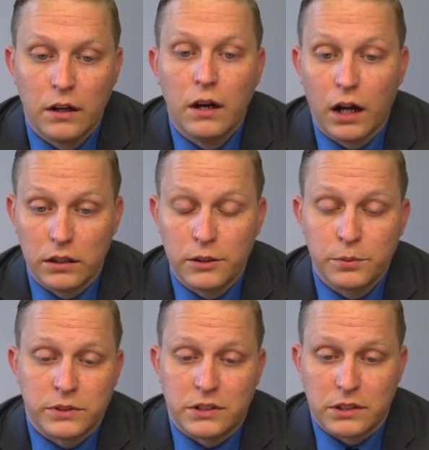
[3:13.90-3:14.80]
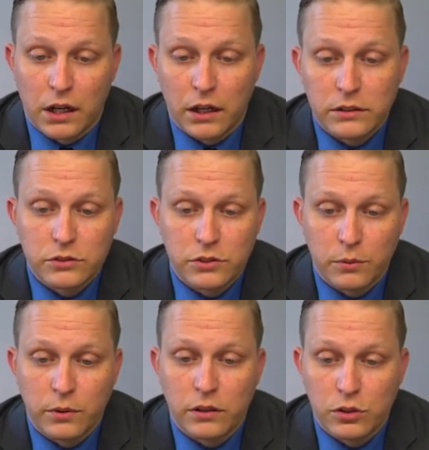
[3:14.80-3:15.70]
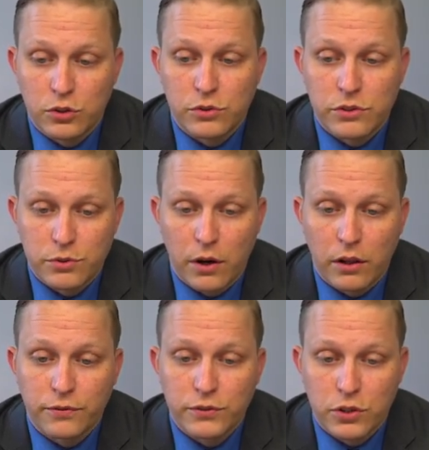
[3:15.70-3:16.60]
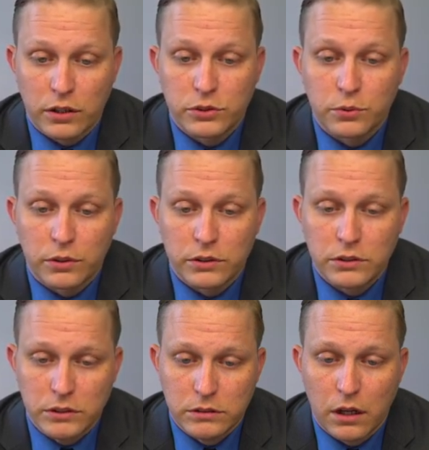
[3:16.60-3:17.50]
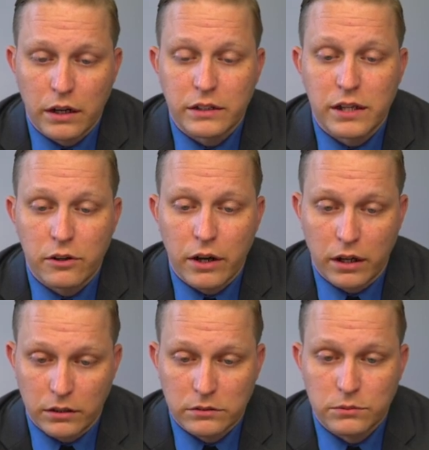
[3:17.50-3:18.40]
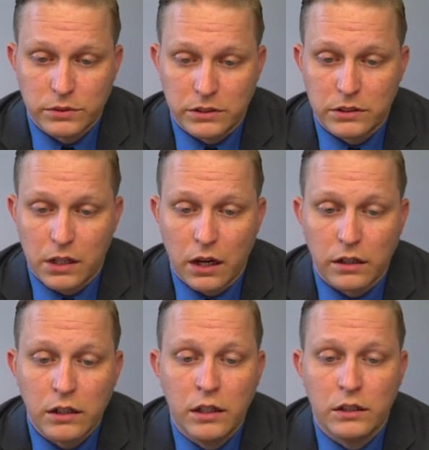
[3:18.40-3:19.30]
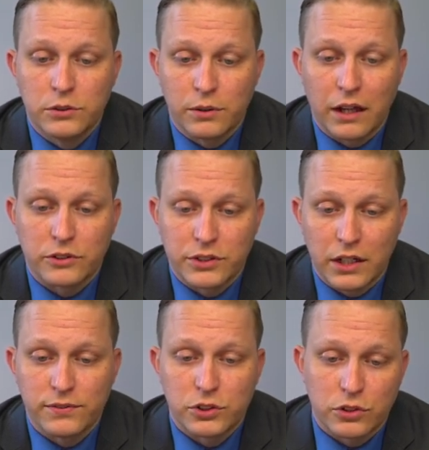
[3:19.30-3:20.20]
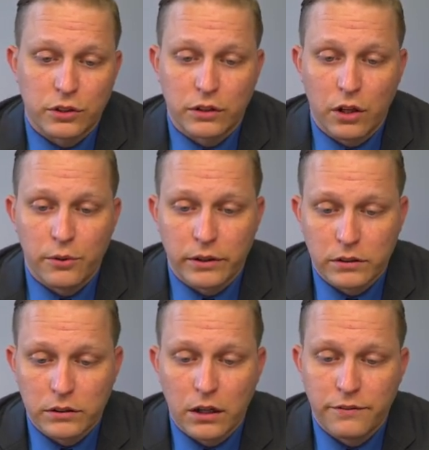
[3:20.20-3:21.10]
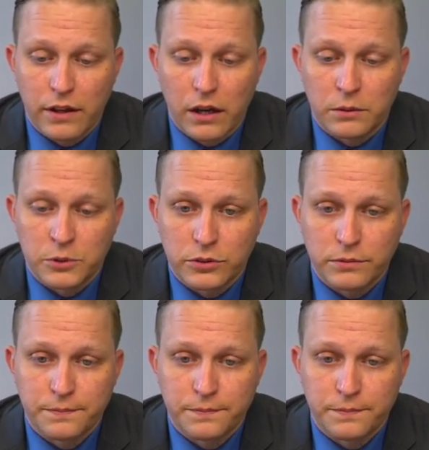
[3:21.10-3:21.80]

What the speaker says: A lid was designed so that we could use the trailer for dry storage, and a tailgate was designed to allow safe and sturdy loading of the animals.